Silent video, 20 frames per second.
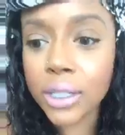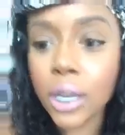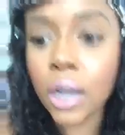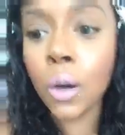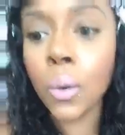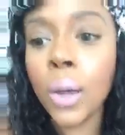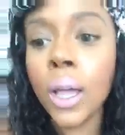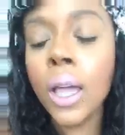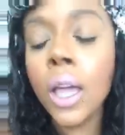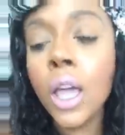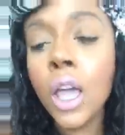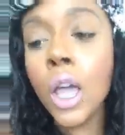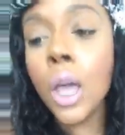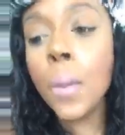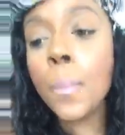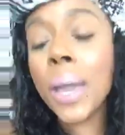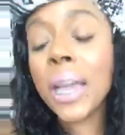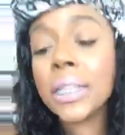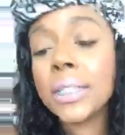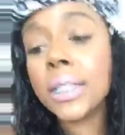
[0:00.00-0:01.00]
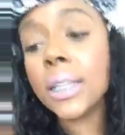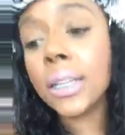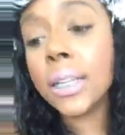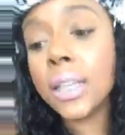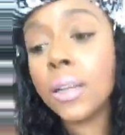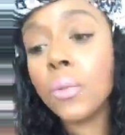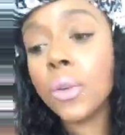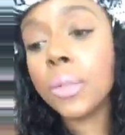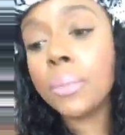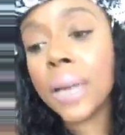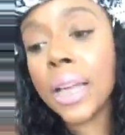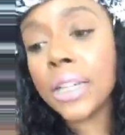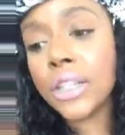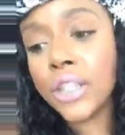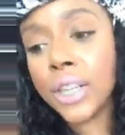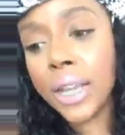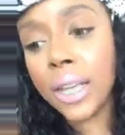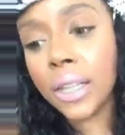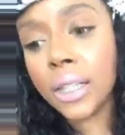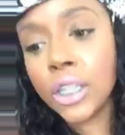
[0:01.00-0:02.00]
So basically with my
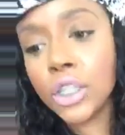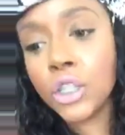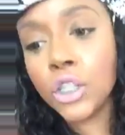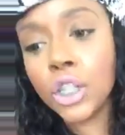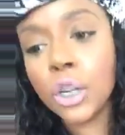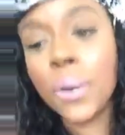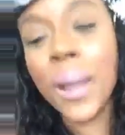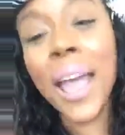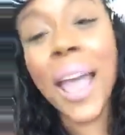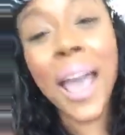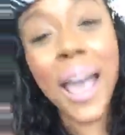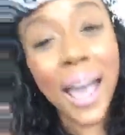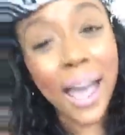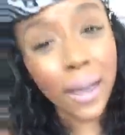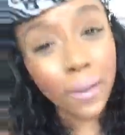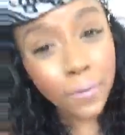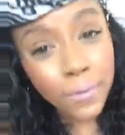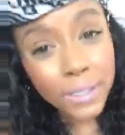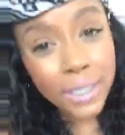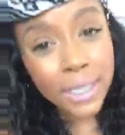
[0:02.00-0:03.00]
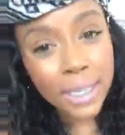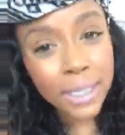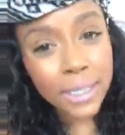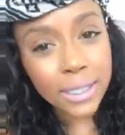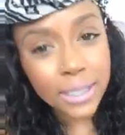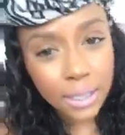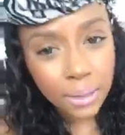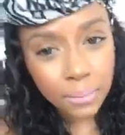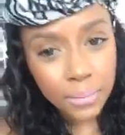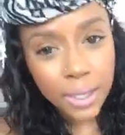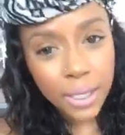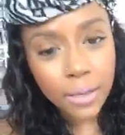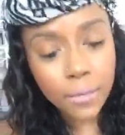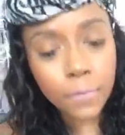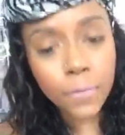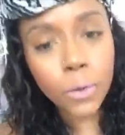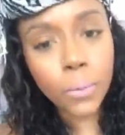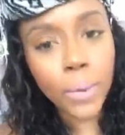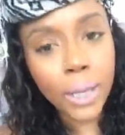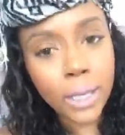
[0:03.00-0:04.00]
challenge, you don't have to get something
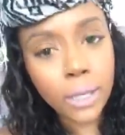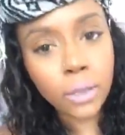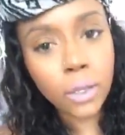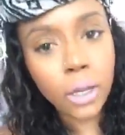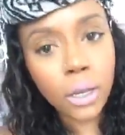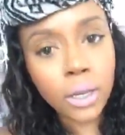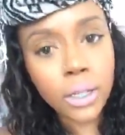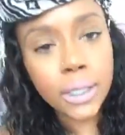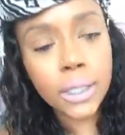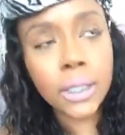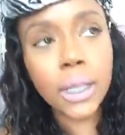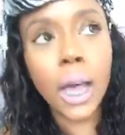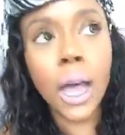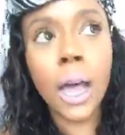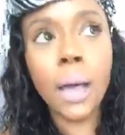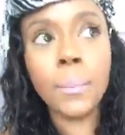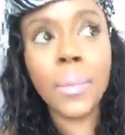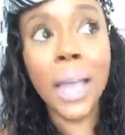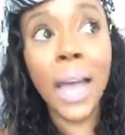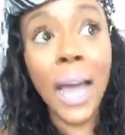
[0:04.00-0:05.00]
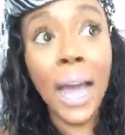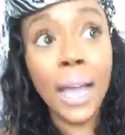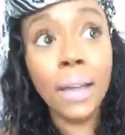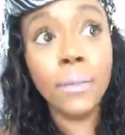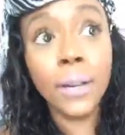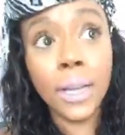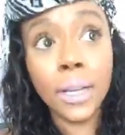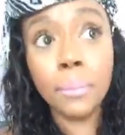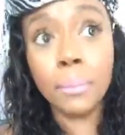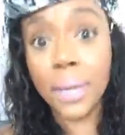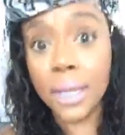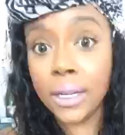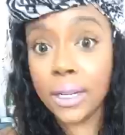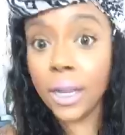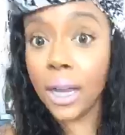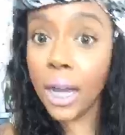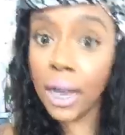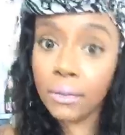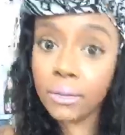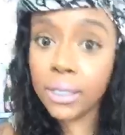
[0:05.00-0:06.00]
for weight loss. I mean, I recommend
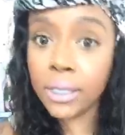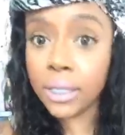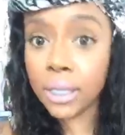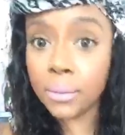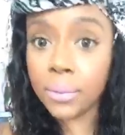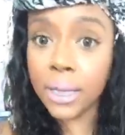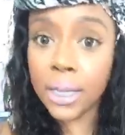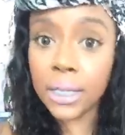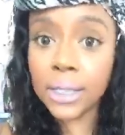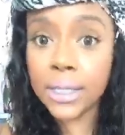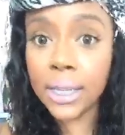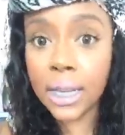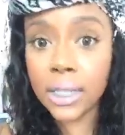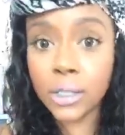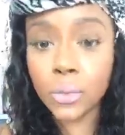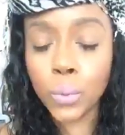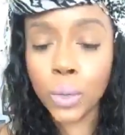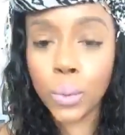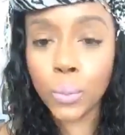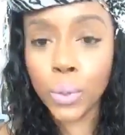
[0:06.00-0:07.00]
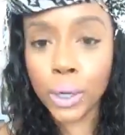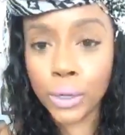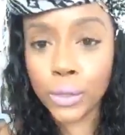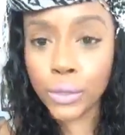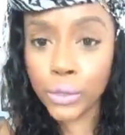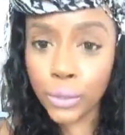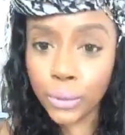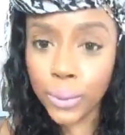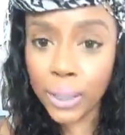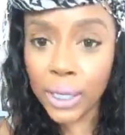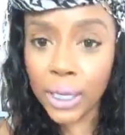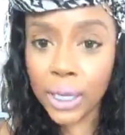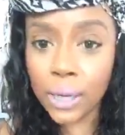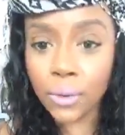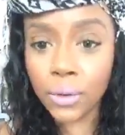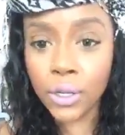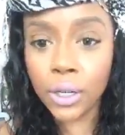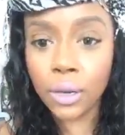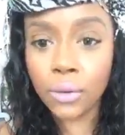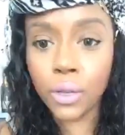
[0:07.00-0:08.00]
it obviously because that's what we're doing.
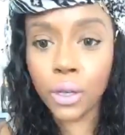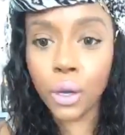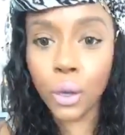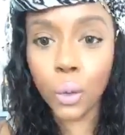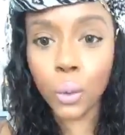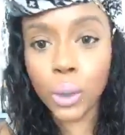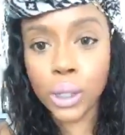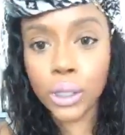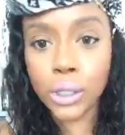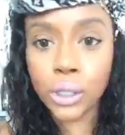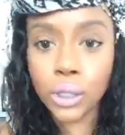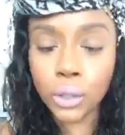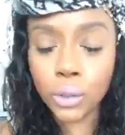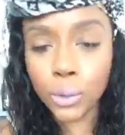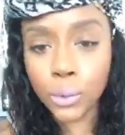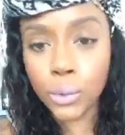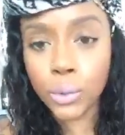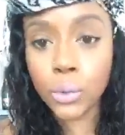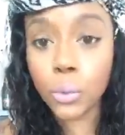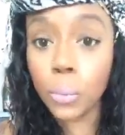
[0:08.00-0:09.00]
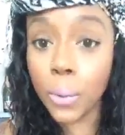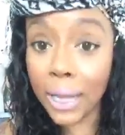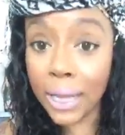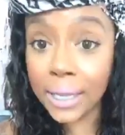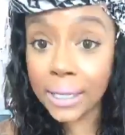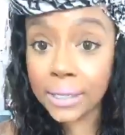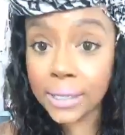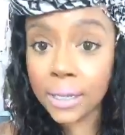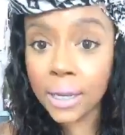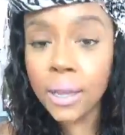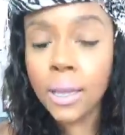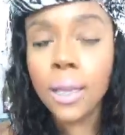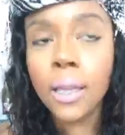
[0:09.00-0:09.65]
You know, the goal is to lose weight.